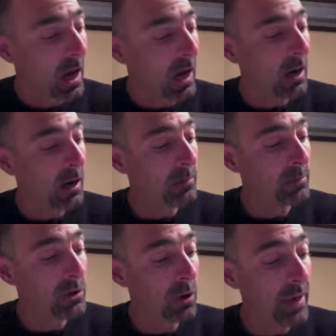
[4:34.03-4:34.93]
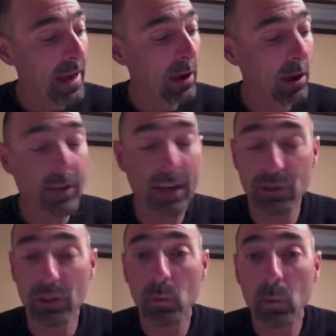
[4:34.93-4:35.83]
Um, so that
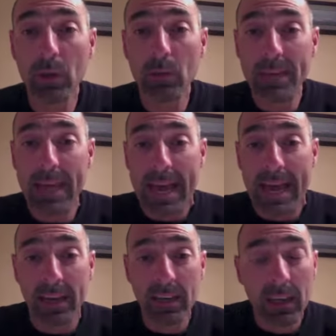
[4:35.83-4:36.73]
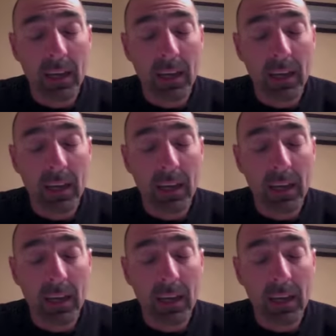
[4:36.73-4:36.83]
eventually will be added.